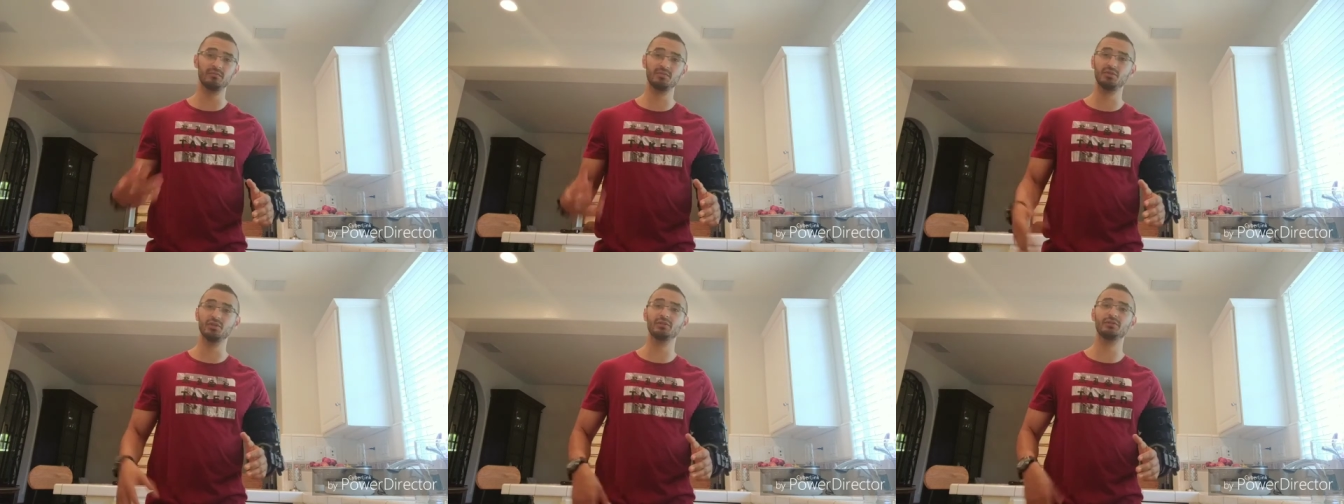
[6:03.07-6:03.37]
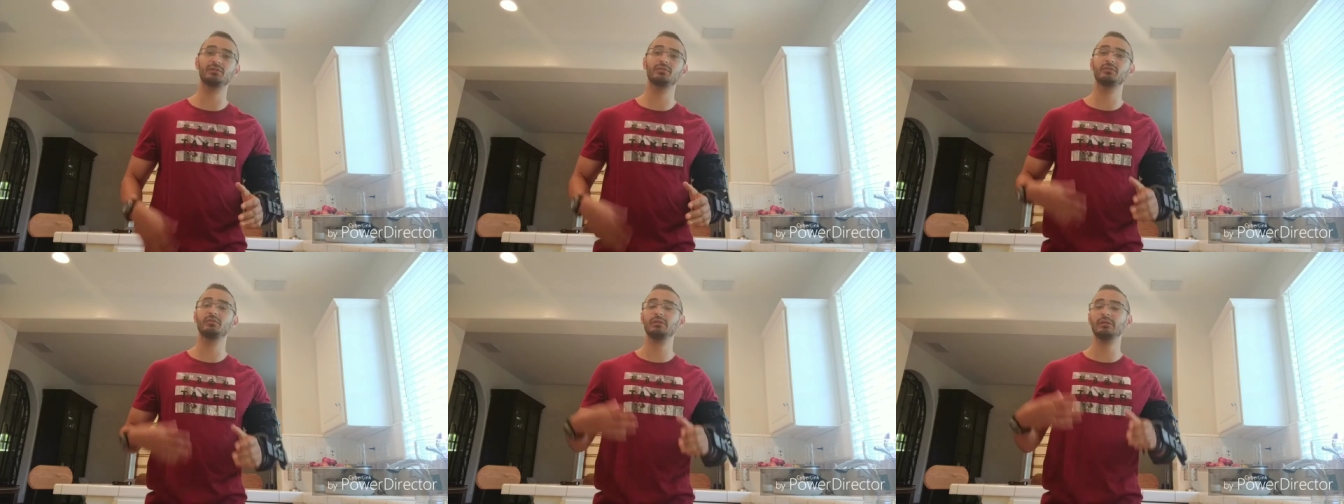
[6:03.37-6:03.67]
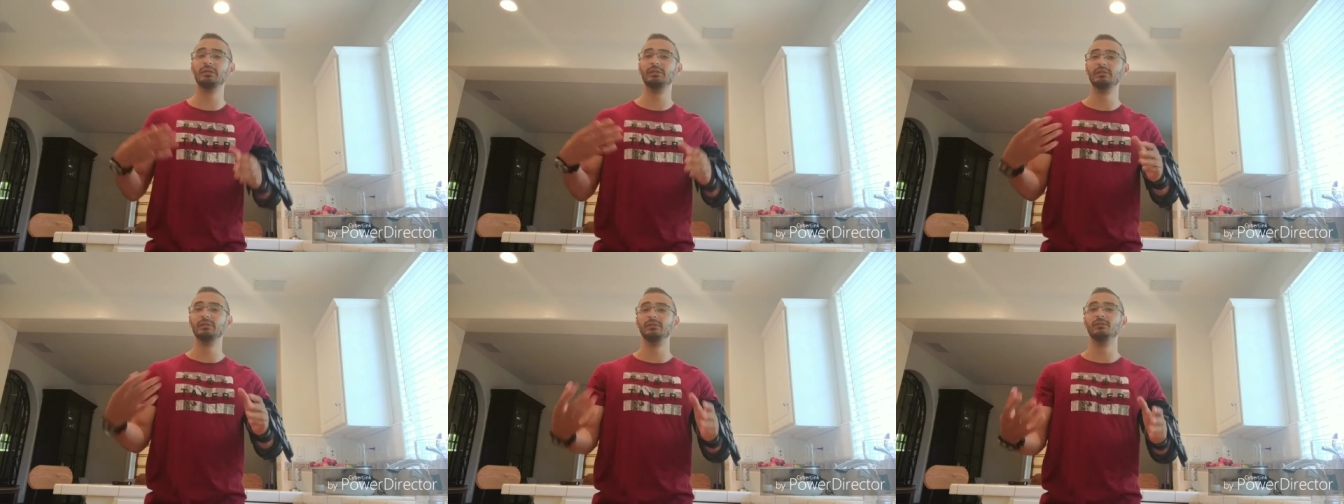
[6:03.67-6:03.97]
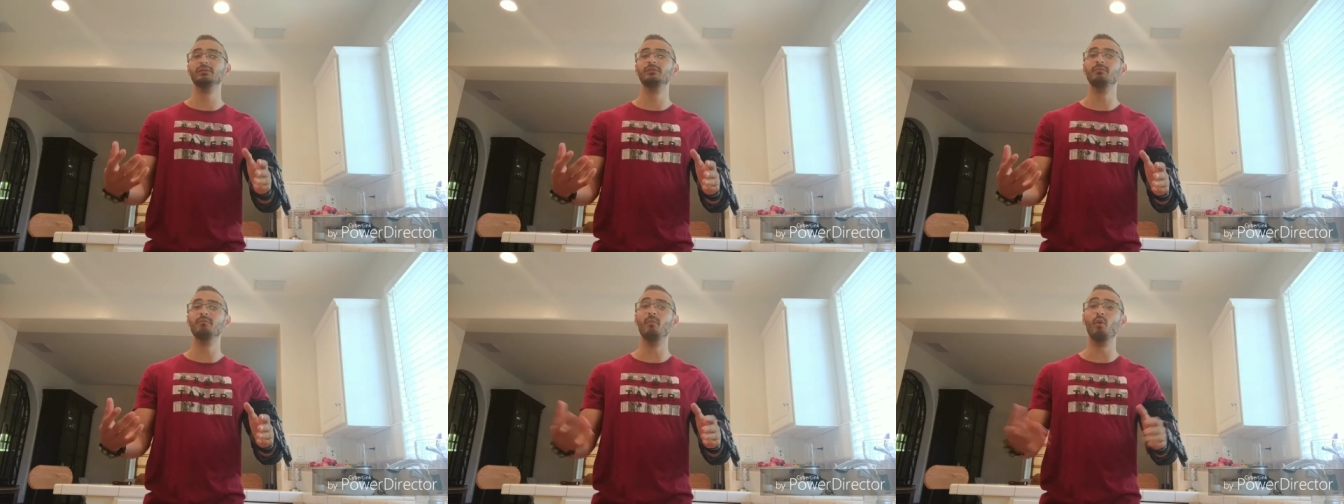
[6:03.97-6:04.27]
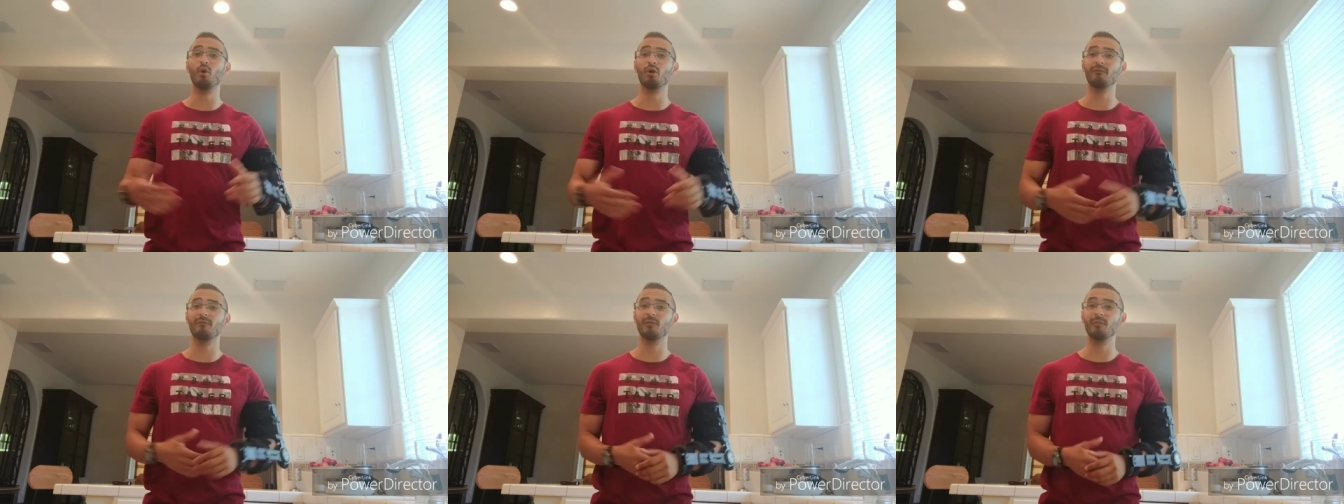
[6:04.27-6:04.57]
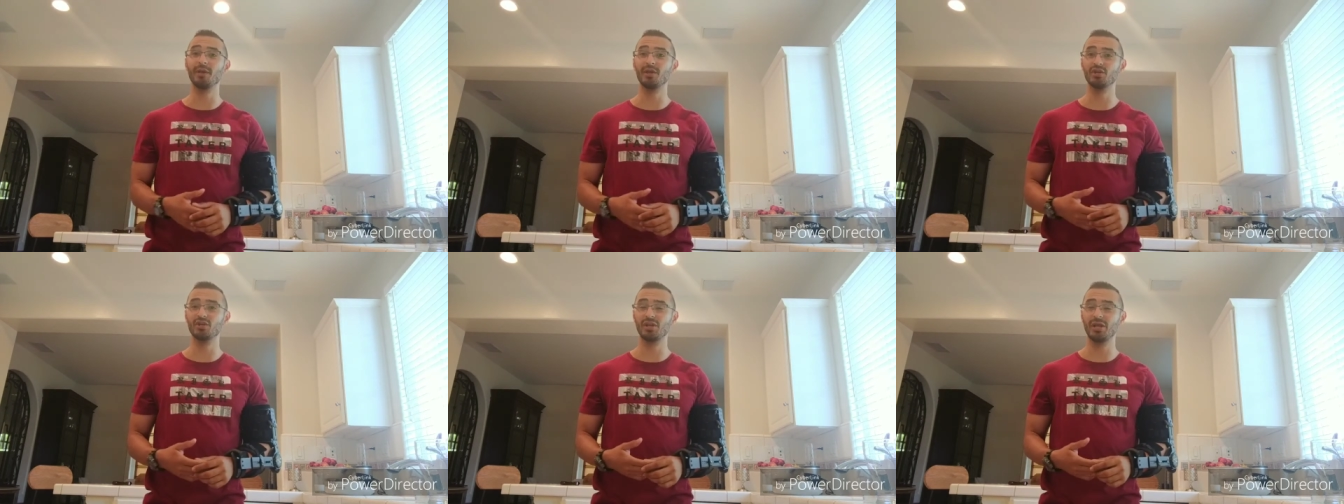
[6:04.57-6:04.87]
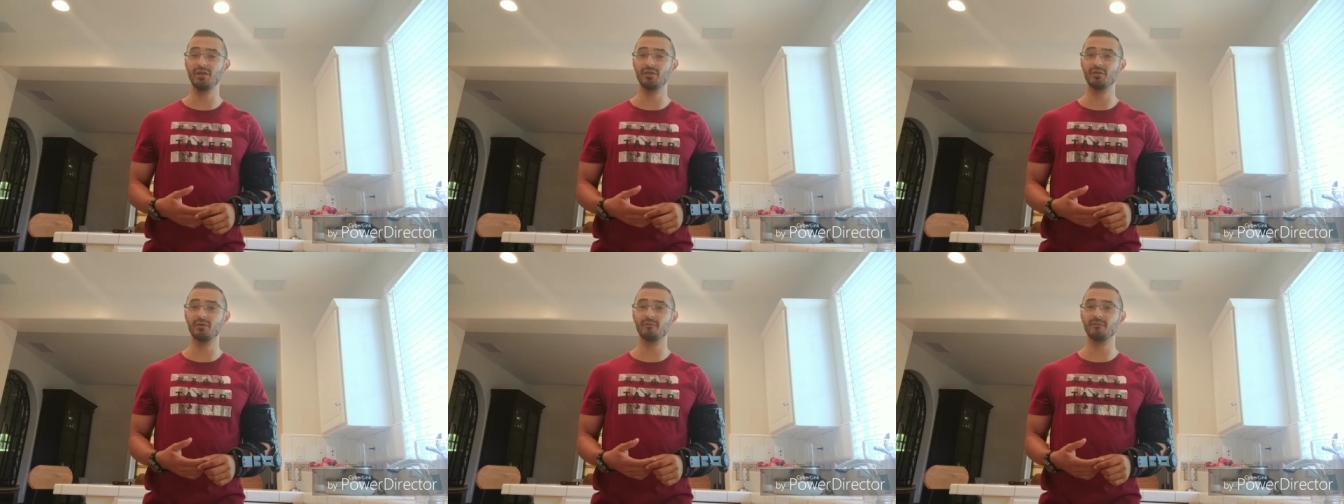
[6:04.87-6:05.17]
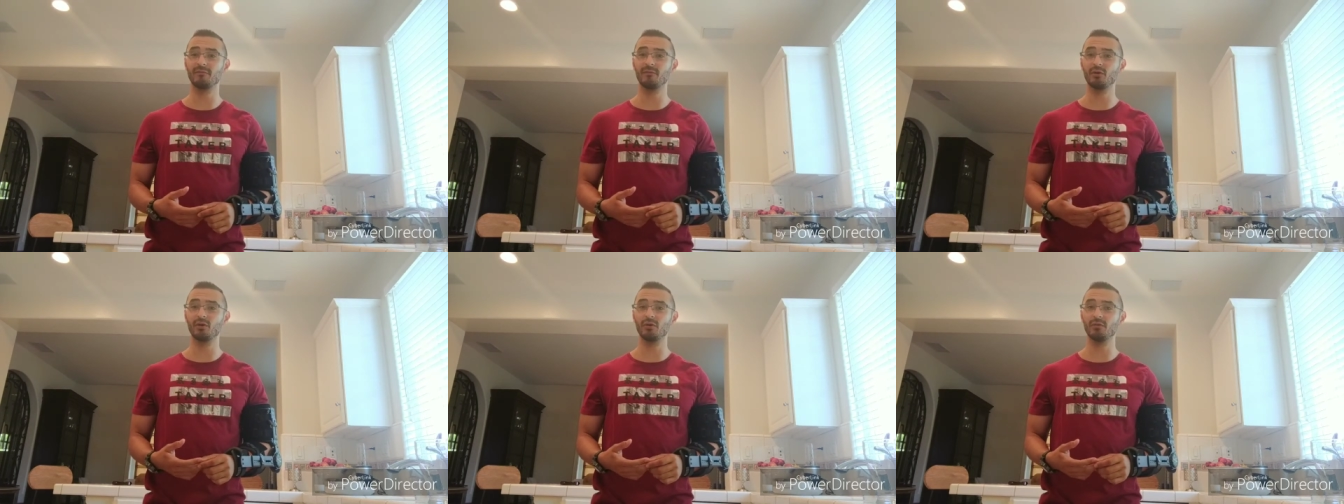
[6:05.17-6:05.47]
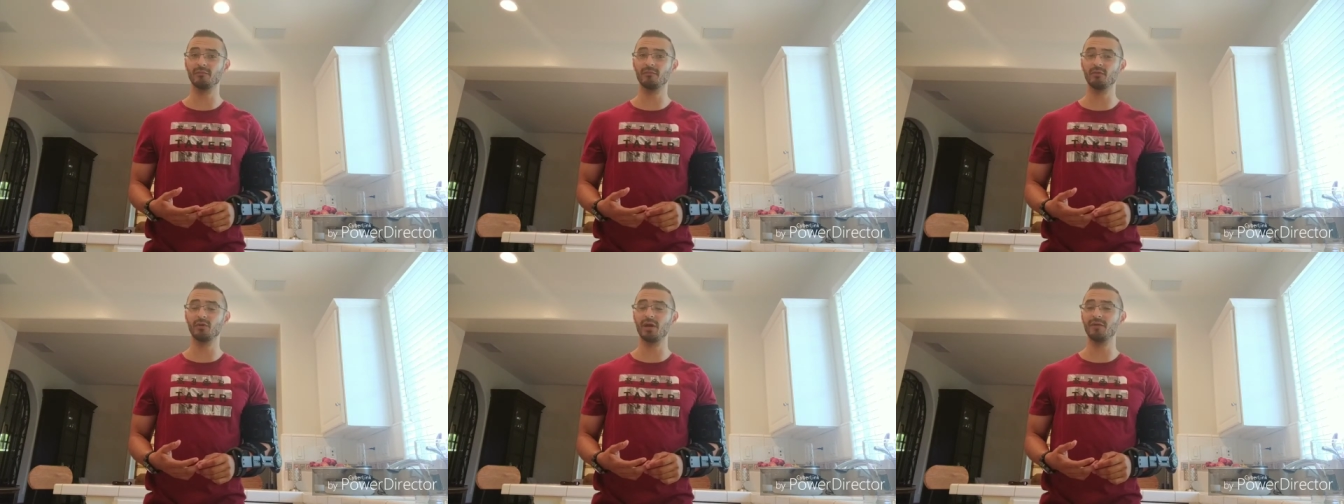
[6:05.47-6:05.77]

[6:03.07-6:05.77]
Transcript: just more information out there for